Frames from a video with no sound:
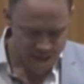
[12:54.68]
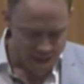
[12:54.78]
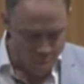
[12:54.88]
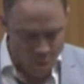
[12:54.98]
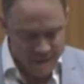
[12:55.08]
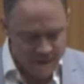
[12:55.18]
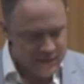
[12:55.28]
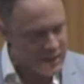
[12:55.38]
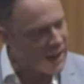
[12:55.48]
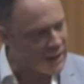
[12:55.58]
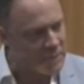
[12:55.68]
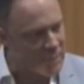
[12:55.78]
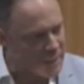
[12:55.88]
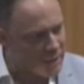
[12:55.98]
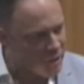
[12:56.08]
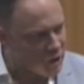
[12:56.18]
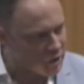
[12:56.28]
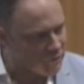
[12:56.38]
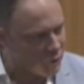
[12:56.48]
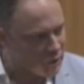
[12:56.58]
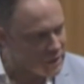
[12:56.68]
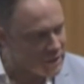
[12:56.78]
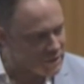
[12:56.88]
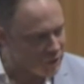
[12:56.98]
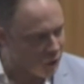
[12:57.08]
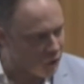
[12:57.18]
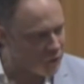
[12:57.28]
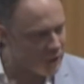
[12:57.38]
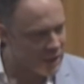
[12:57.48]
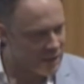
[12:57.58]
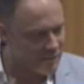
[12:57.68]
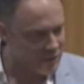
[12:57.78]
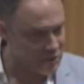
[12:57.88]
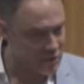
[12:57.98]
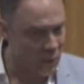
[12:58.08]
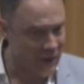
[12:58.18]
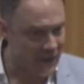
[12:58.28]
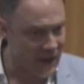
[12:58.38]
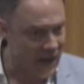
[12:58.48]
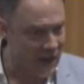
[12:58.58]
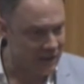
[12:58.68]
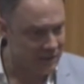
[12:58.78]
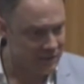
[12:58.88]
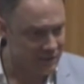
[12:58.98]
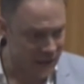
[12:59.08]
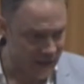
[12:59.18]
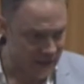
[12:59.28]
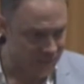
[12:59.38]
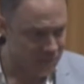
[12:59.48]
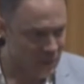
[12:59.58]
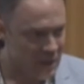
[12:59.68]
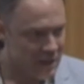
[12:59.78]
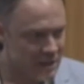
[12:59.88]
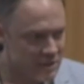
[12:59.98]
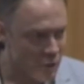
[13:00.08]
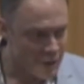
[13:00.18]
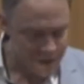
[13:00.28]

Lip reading: and where they started maybe 30 or 40 years ago versus where they are today. So